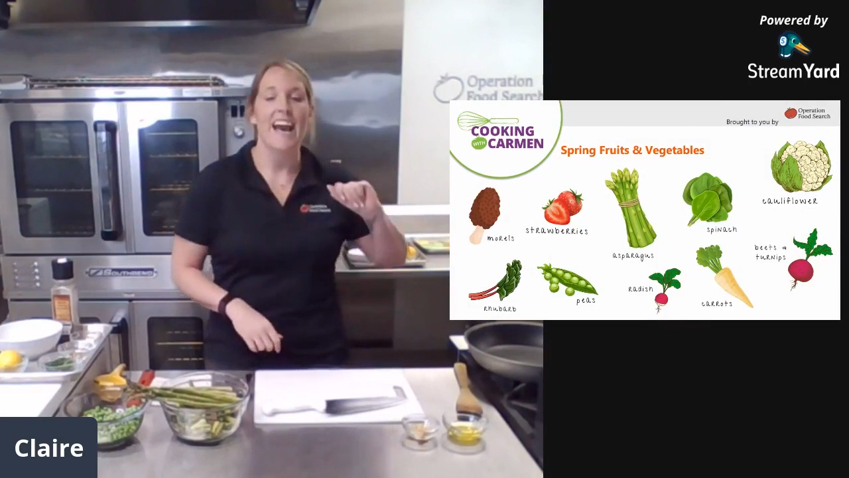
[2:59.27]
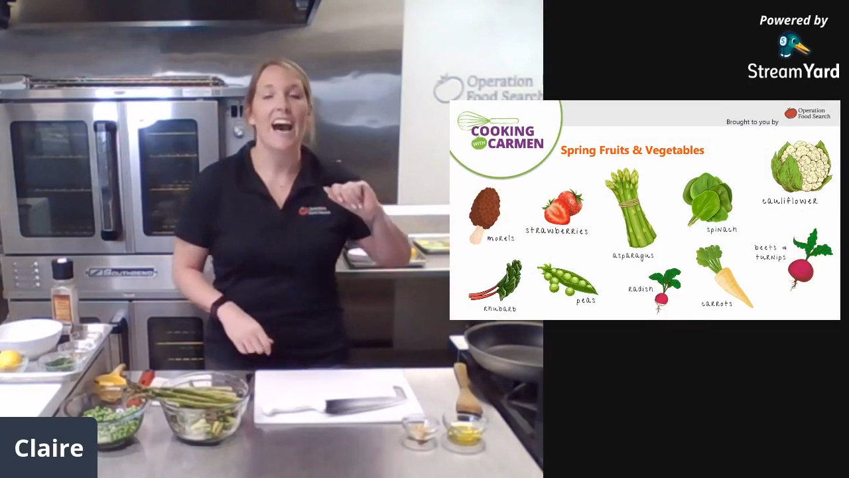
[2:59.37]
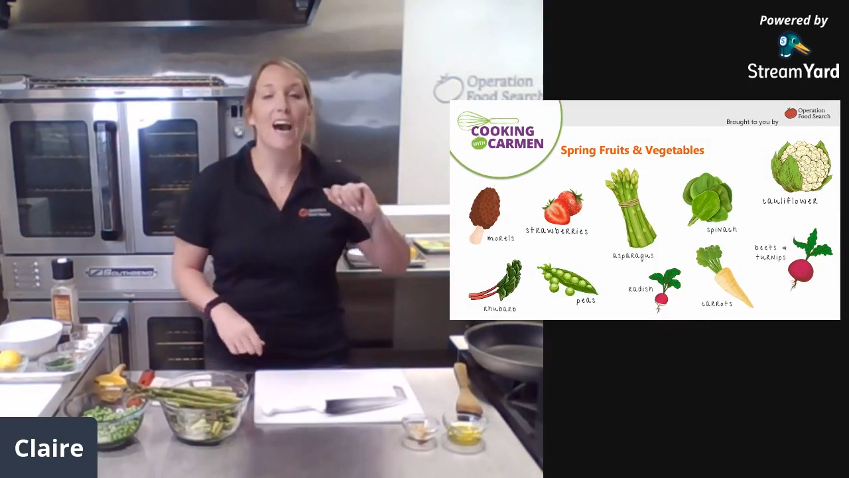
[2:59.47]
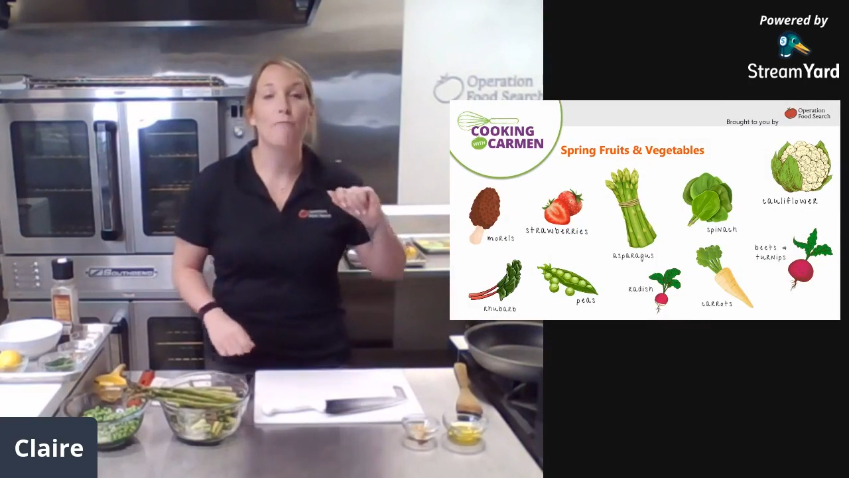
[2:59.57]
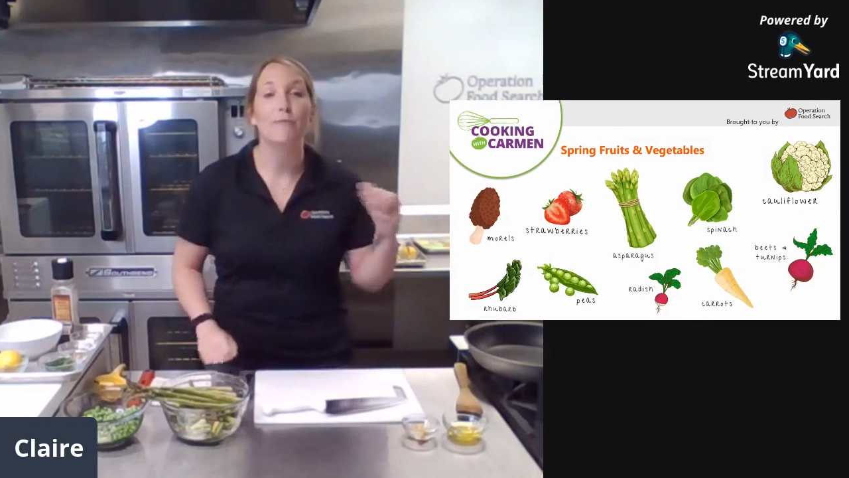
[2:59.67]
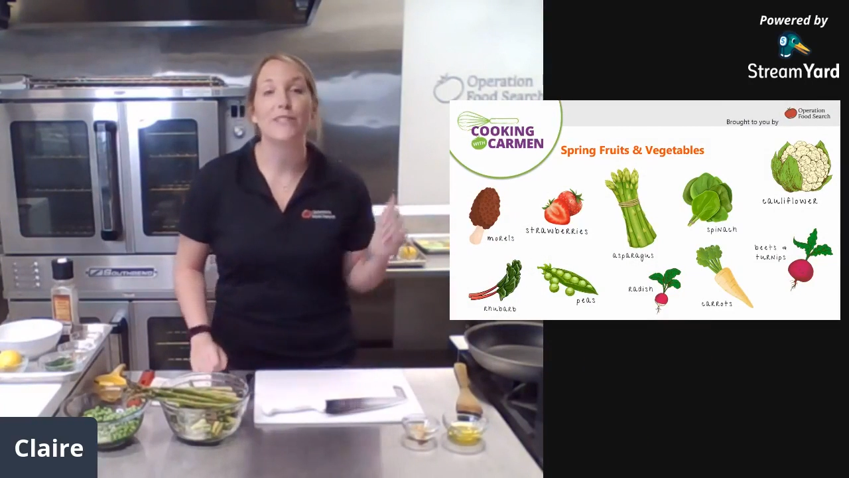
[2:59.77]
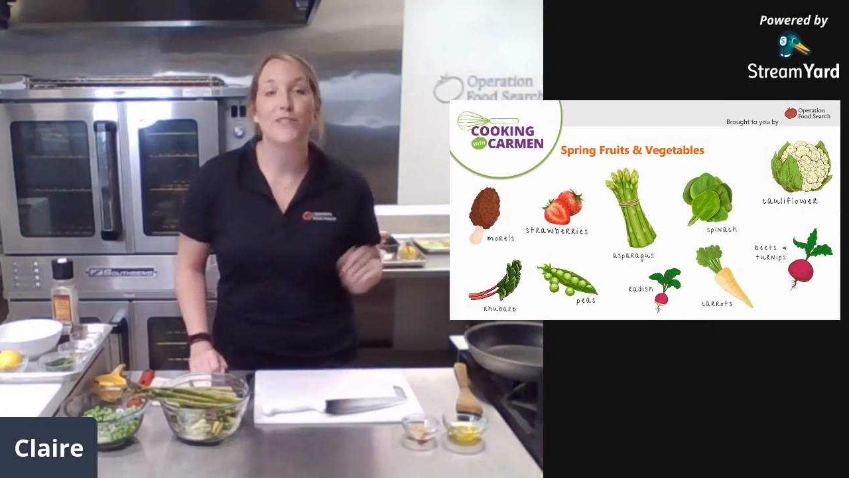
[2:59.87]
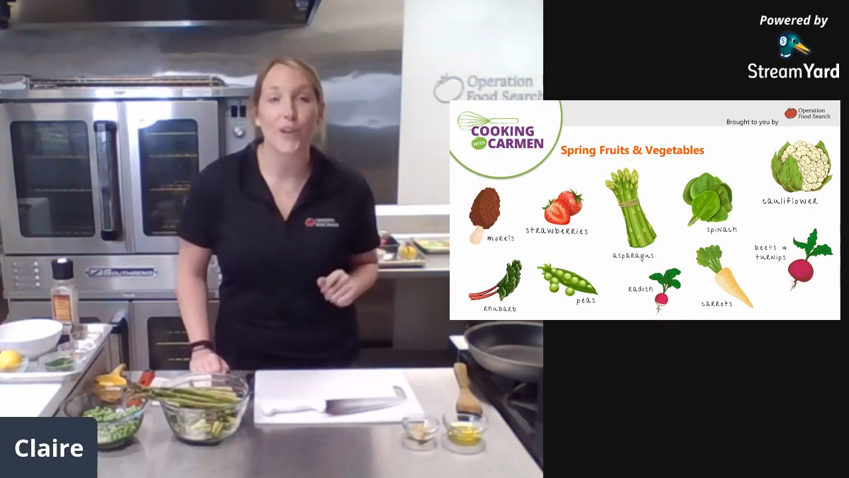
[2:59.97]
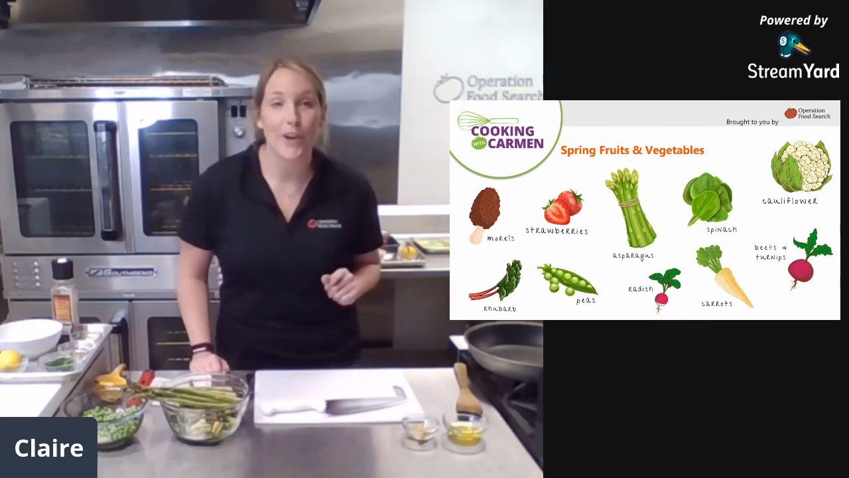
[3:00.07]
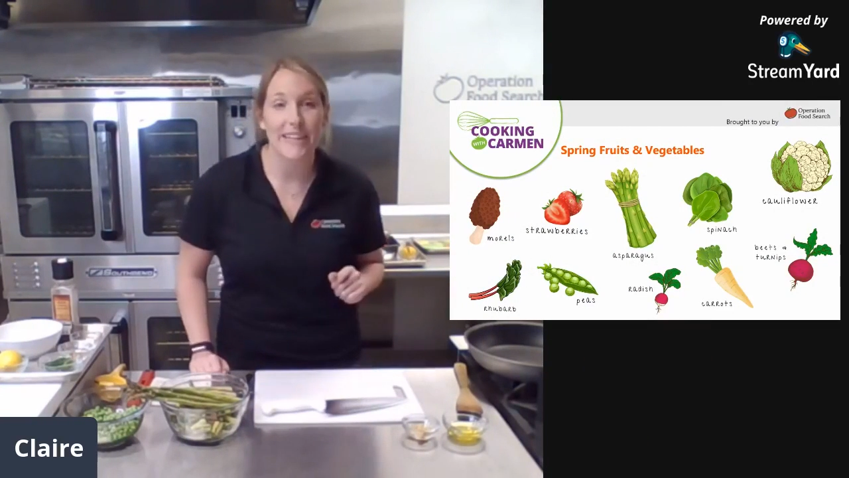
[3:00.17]

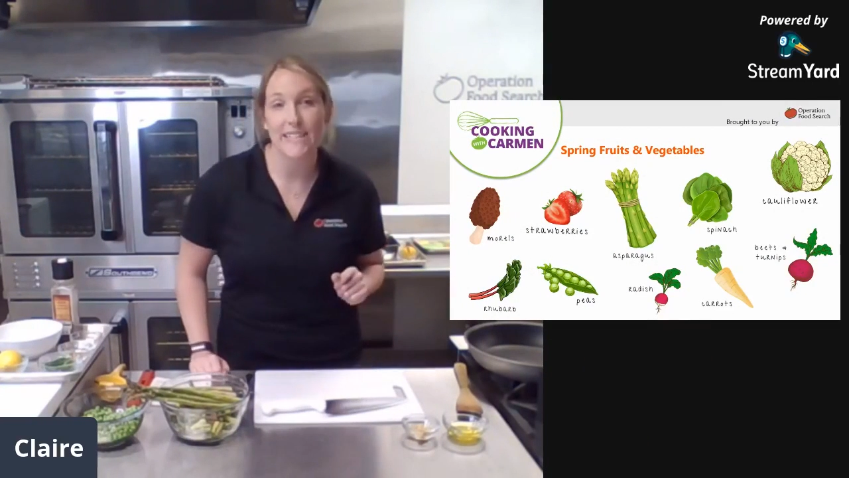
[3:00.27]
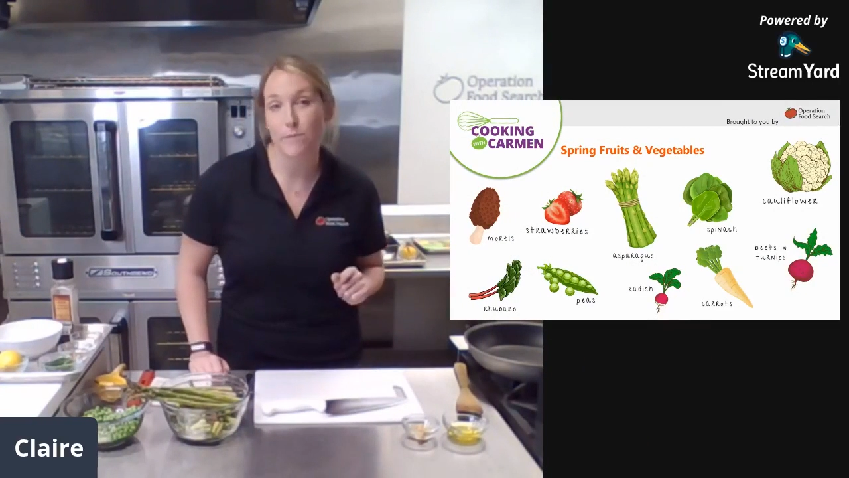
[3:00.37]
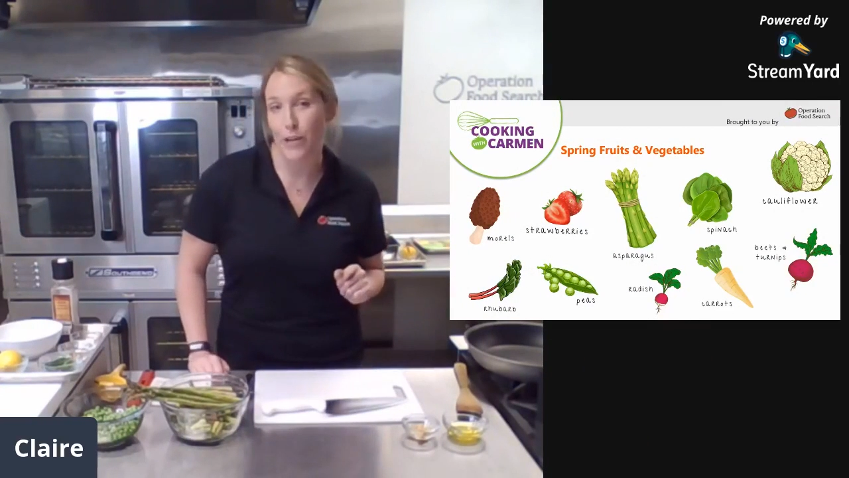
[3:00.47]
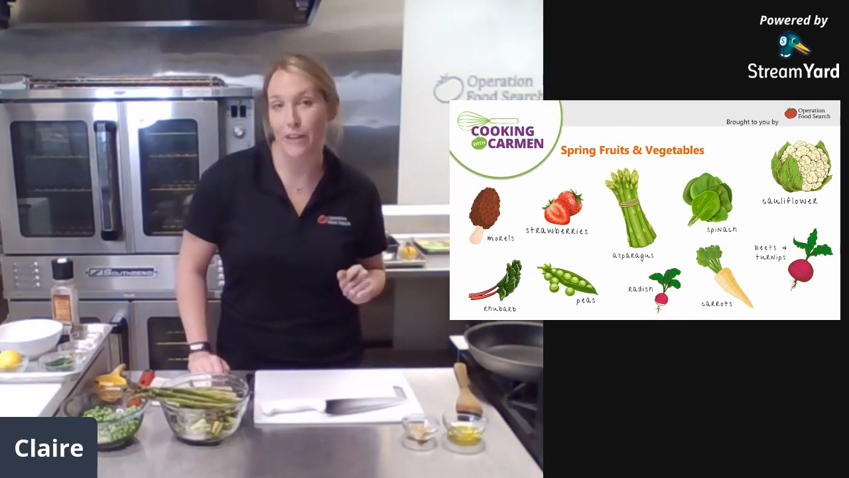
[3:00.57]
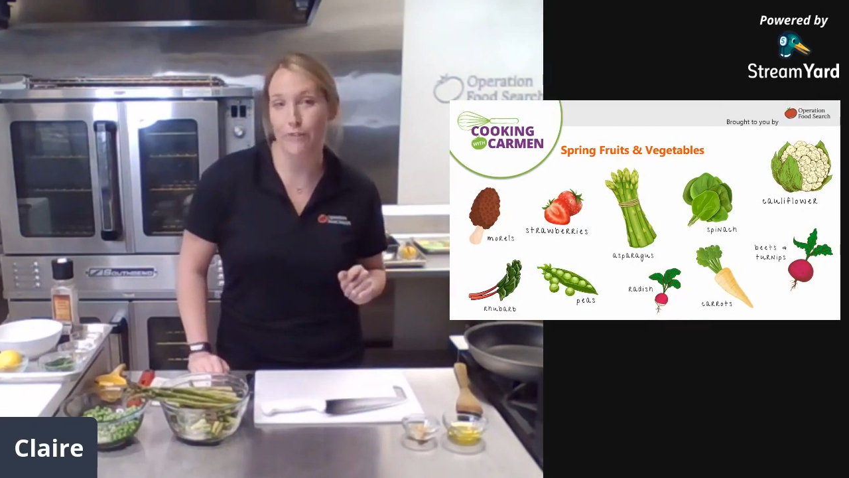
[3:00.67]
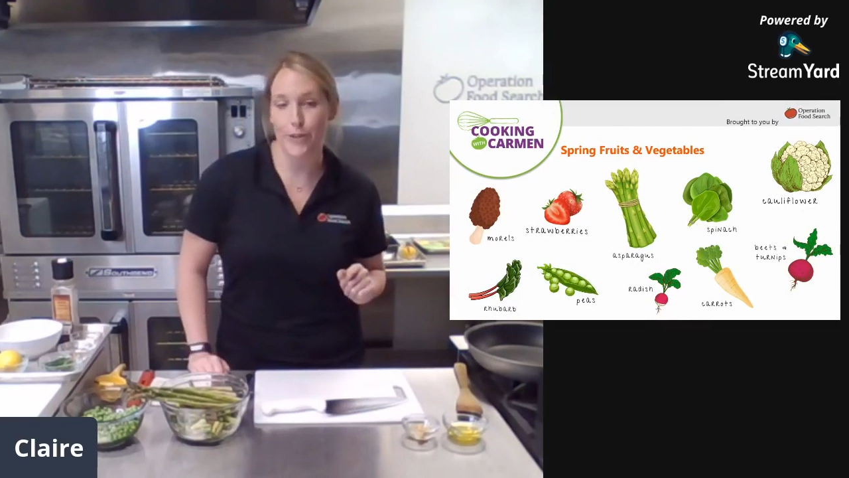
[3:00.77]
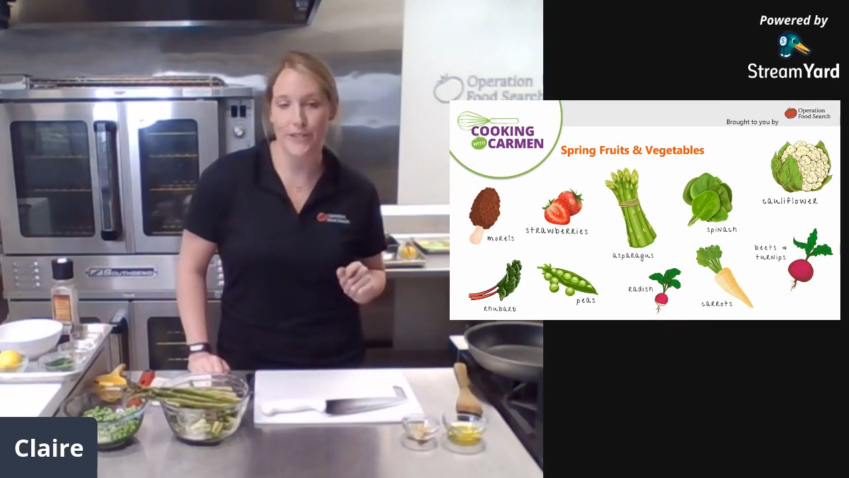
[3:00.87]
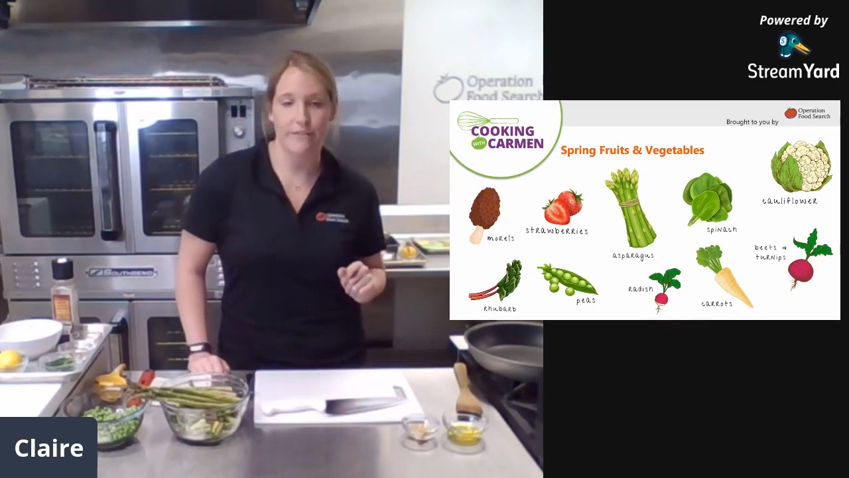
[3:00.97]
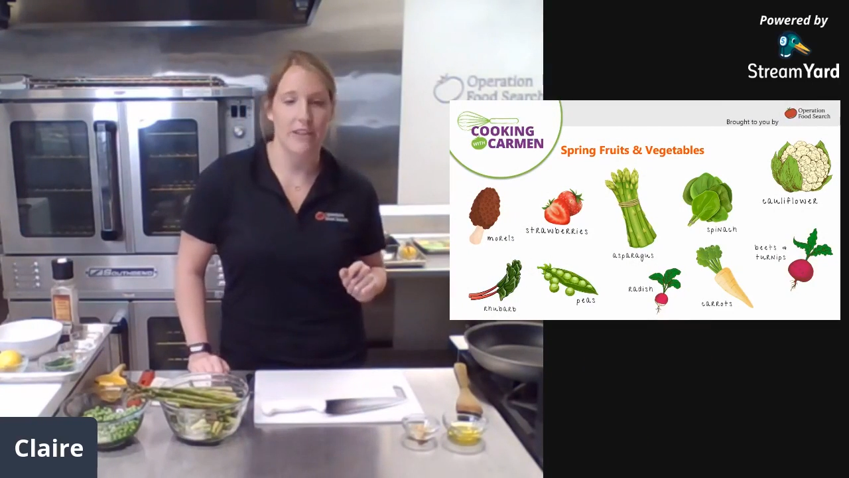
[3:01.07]
Missouri spring fruits and